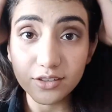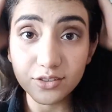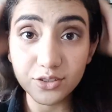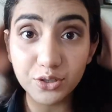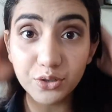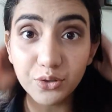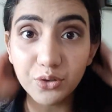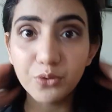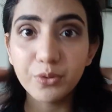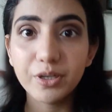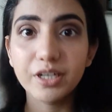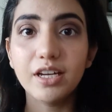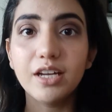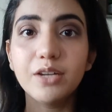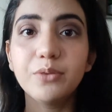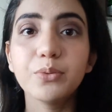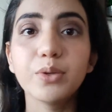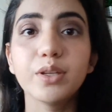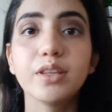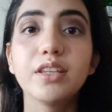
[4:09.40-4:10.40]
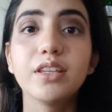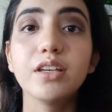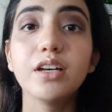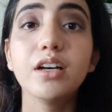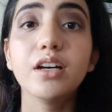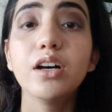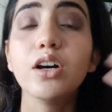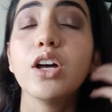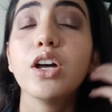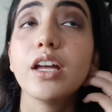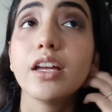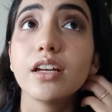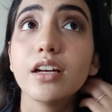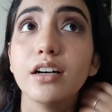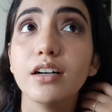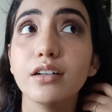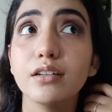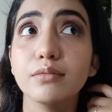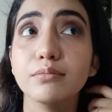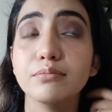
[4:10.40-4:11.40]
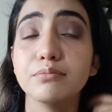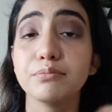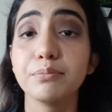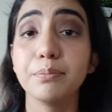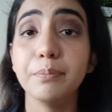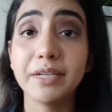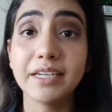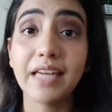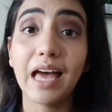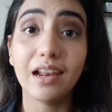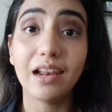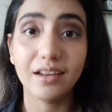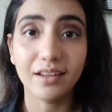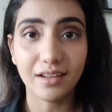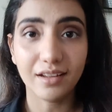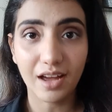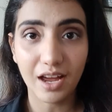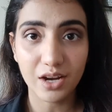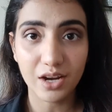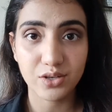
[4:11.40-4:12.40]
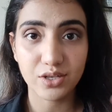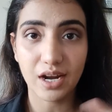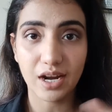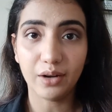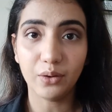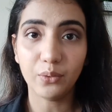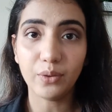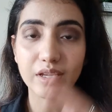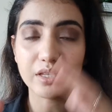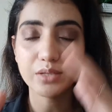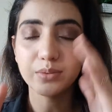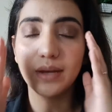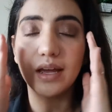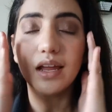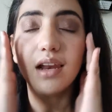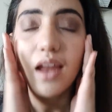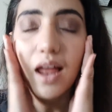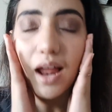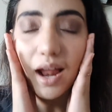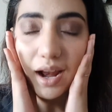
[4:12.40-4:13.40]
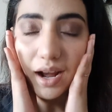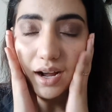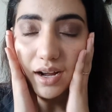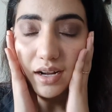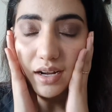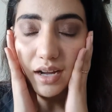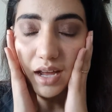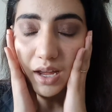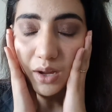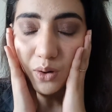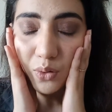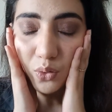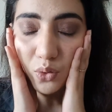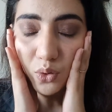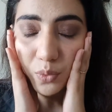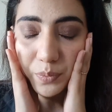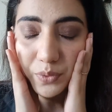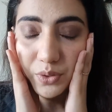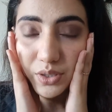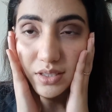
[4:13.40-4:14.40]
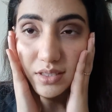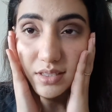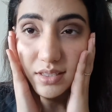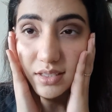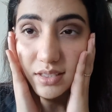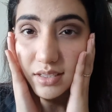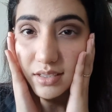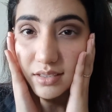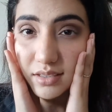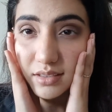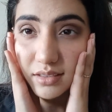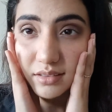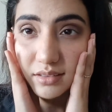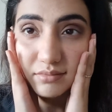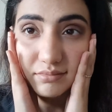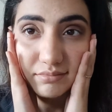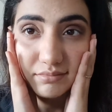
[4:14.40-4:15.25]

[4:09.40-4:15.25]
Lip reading: So we're done with the metallic eyeshadow as well, and I hope you can see it.